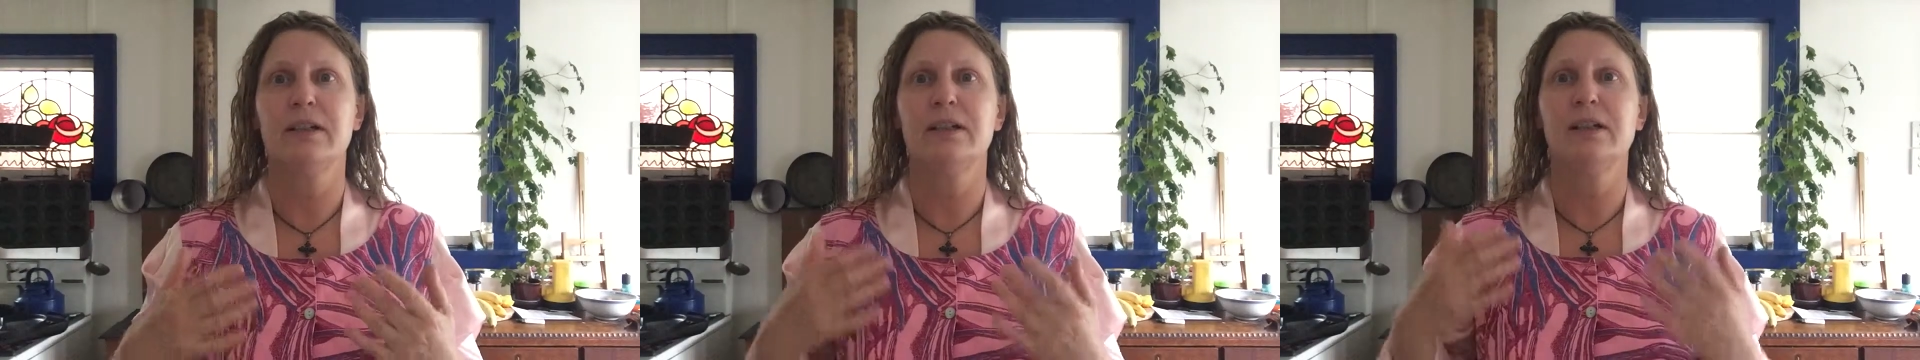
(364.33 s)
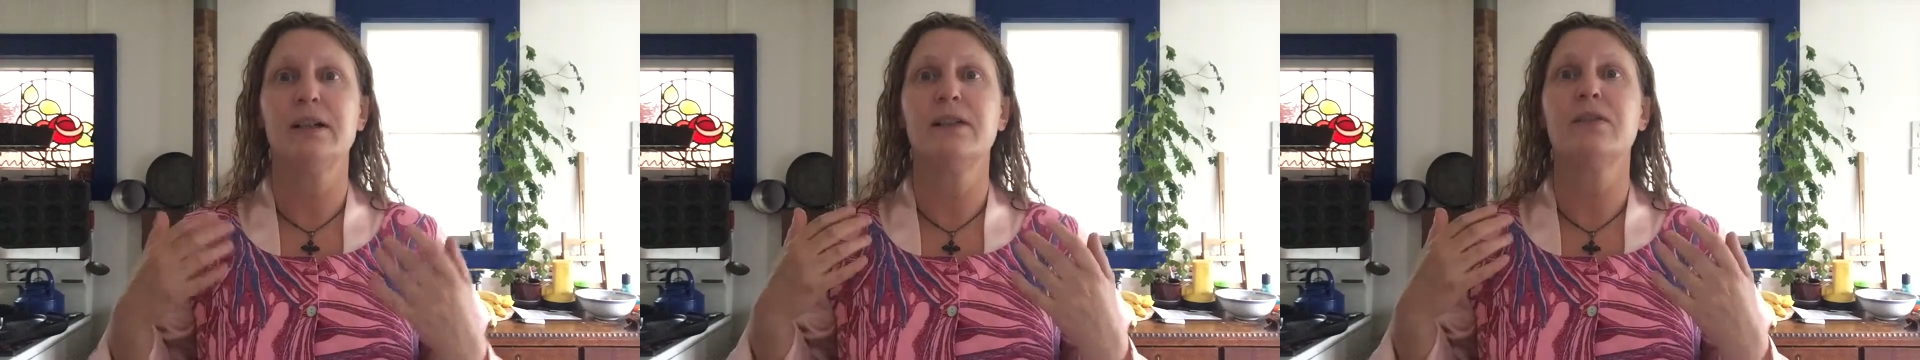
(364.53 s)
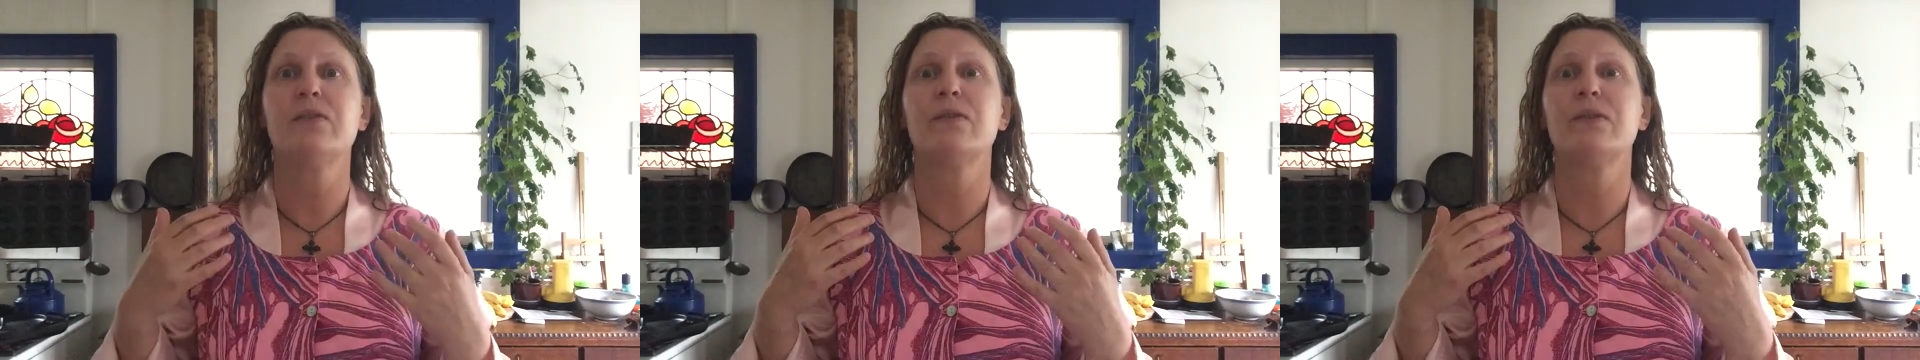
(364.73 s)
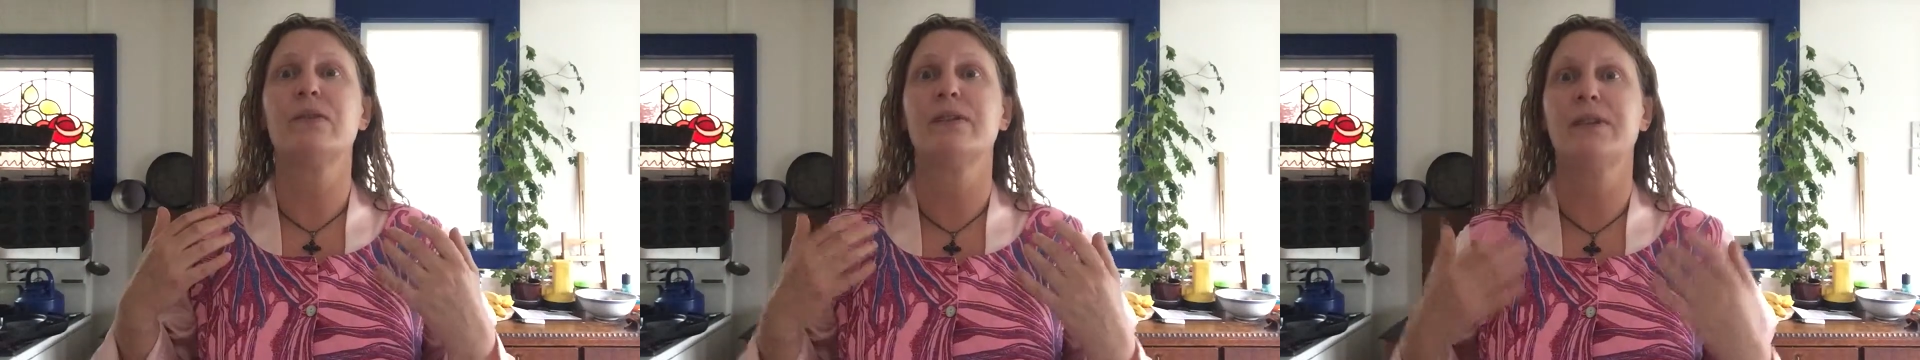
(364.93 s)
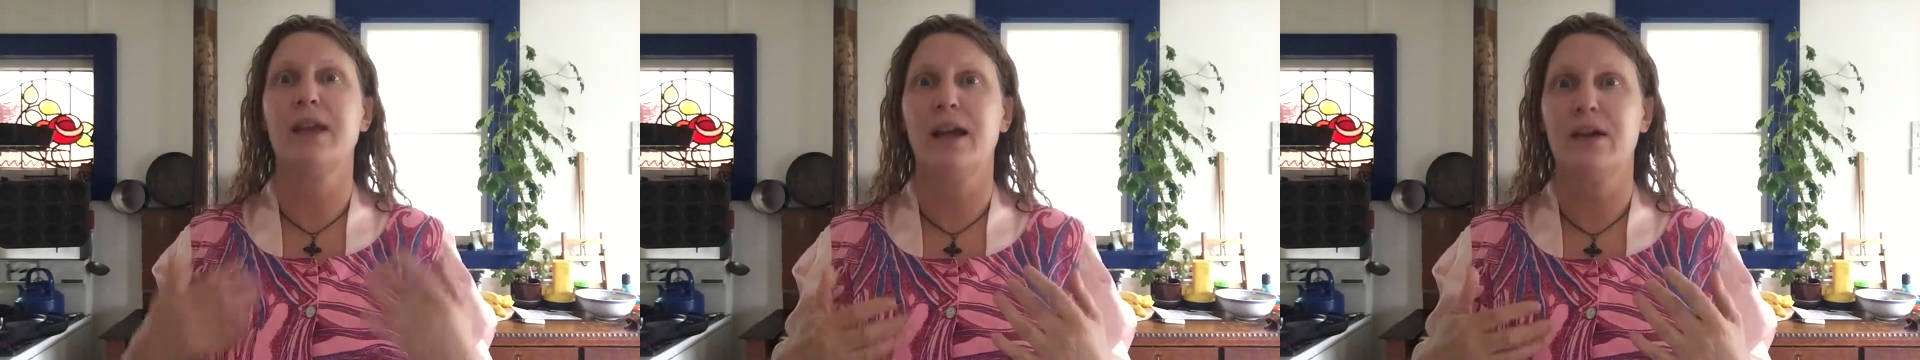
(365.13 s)
it
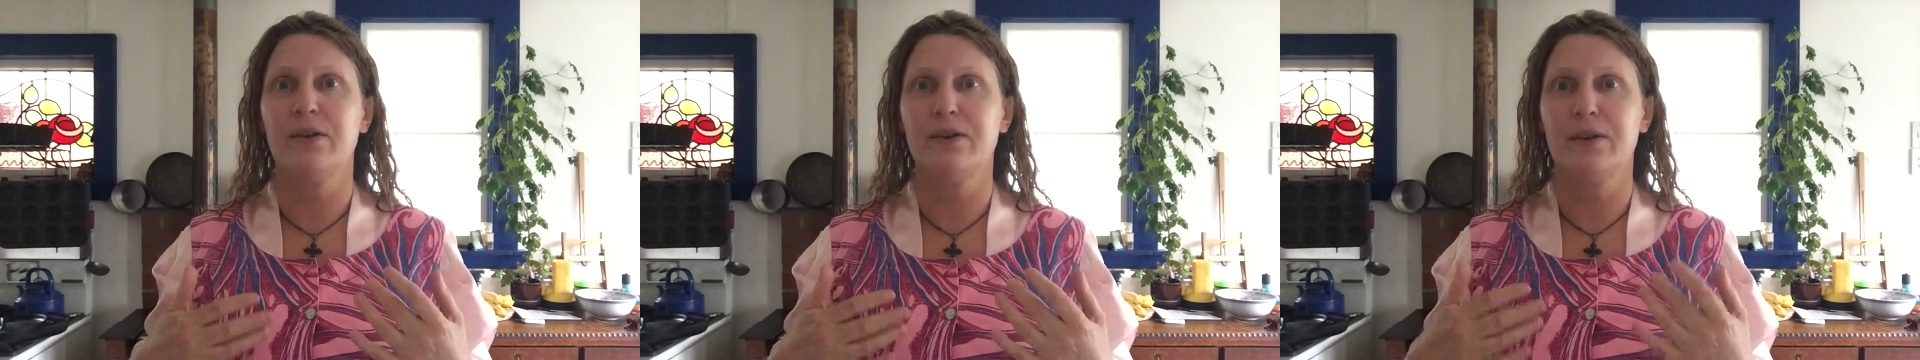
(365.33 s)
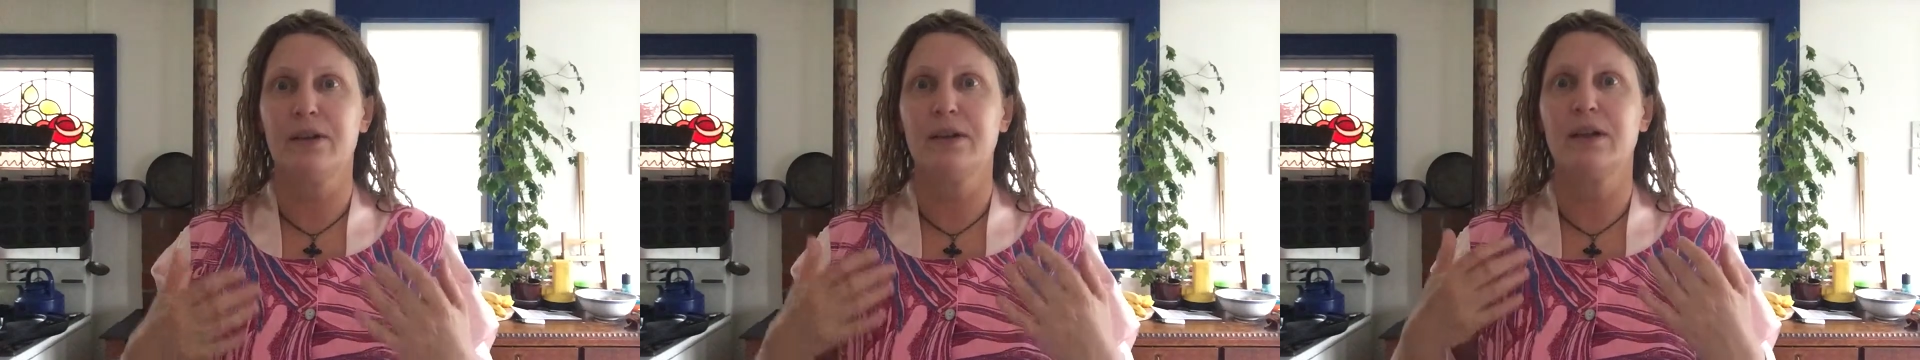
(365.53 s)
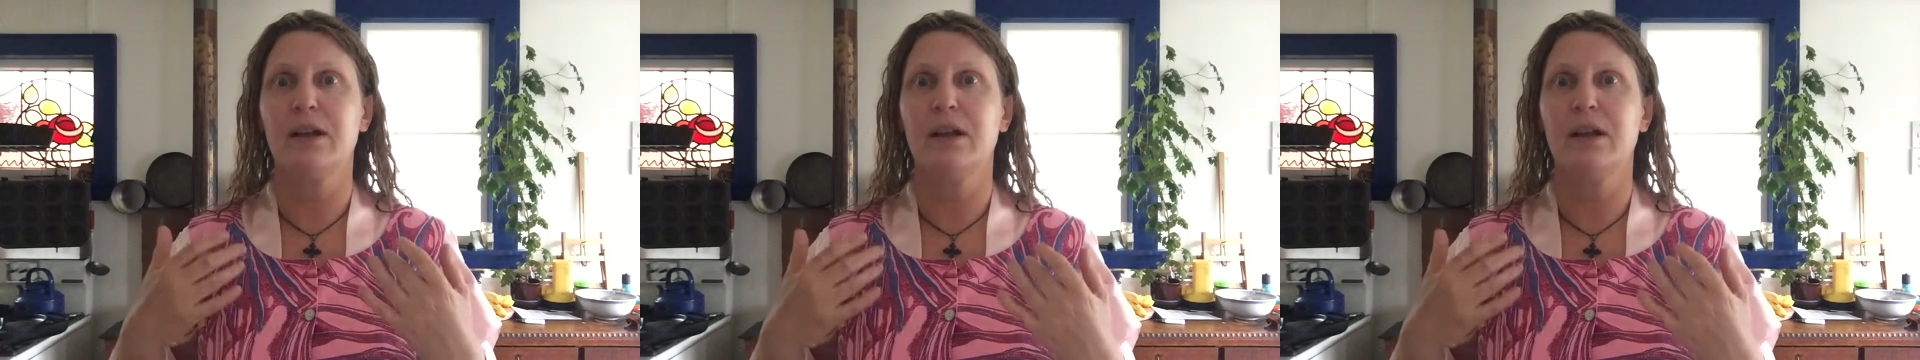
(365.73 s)
sounded